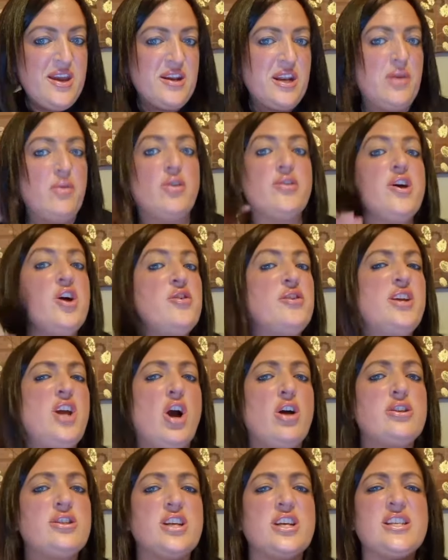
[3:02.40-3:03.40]
Now, although the
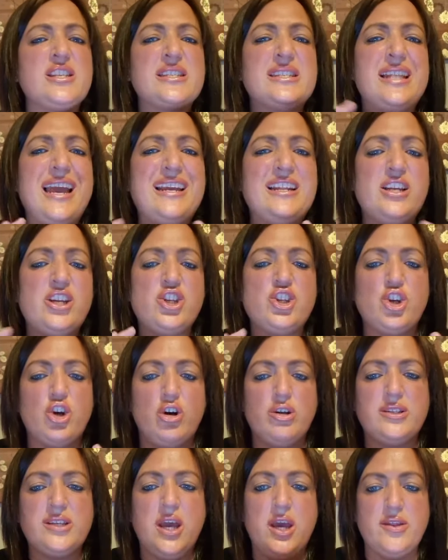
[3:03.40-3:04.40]
odds are slightly
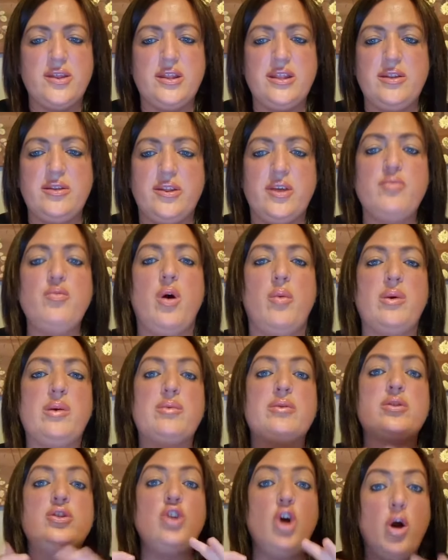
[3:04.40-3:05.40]
shorter than what we
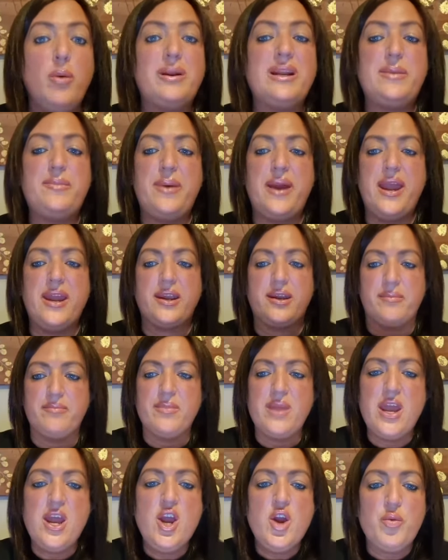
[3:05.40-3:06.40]
would normally pick,
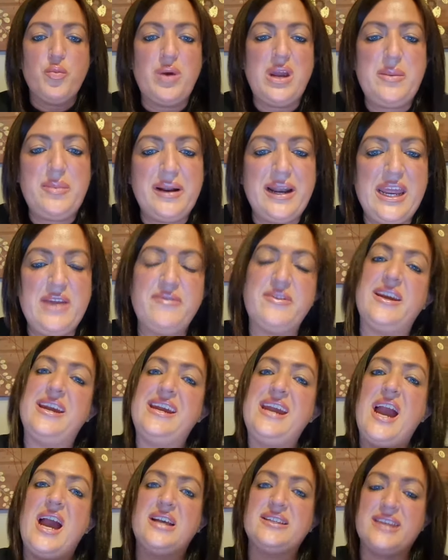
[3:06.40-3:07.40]
we believe that
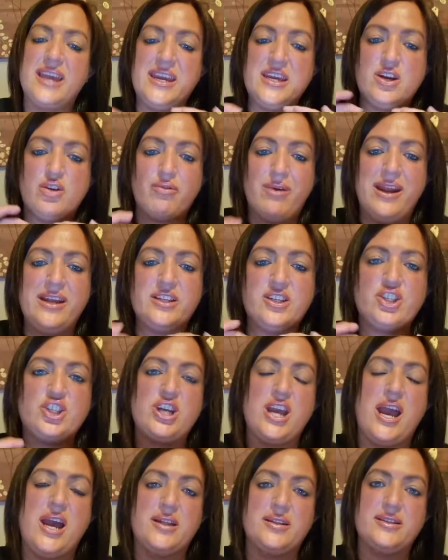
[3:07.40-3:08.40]
he has a great
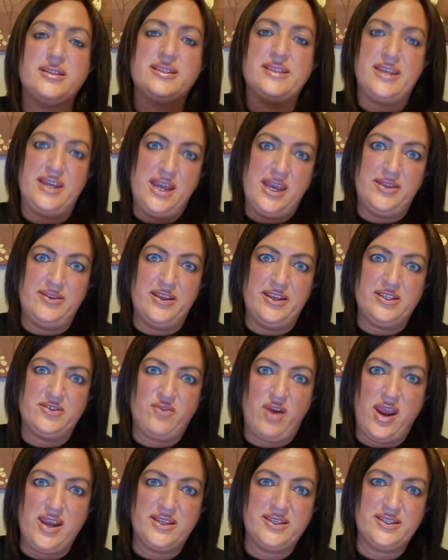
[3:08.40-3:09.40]
chance in this
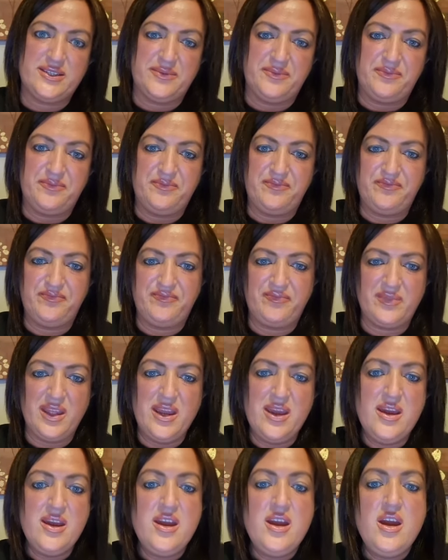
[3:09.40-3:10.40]
race.
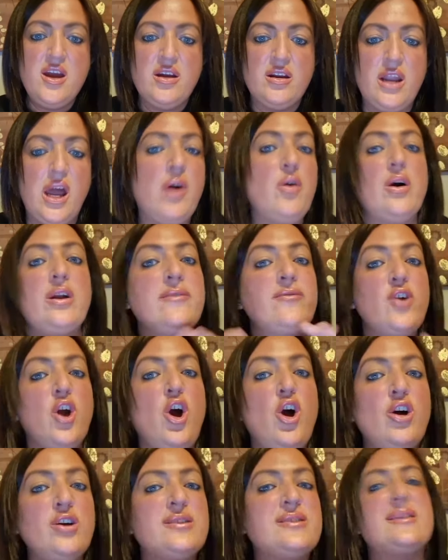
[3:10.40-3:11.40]
Now, and of
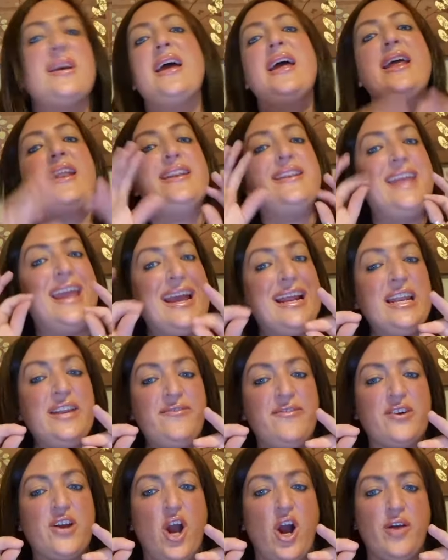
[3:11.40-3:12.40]
course, nearly
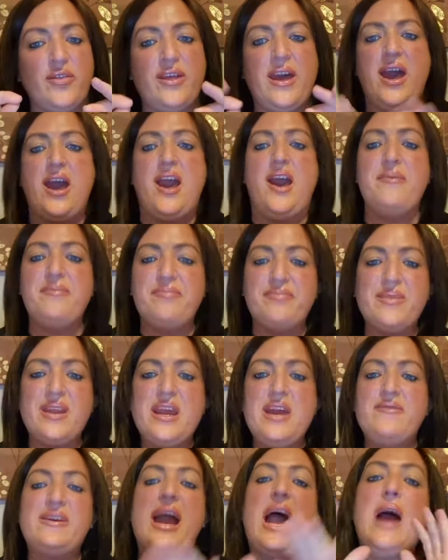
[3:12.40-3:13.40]
forgot there,
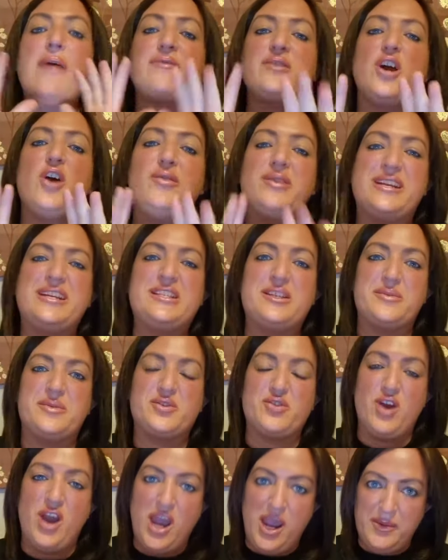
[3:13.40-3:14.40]
if you haven't already
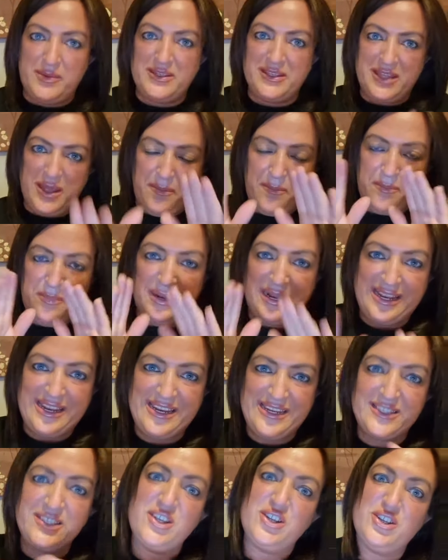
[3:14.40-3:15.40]
subscribed, then
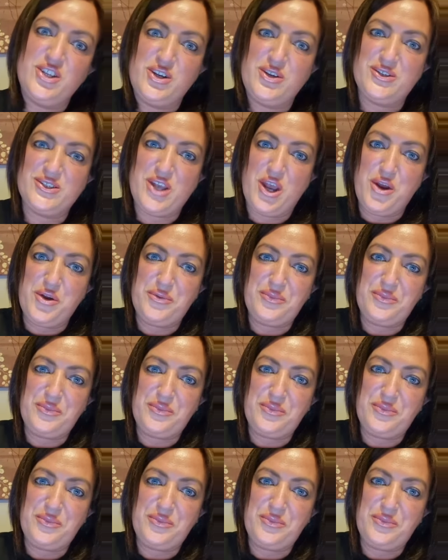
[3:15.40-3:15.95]
please do so.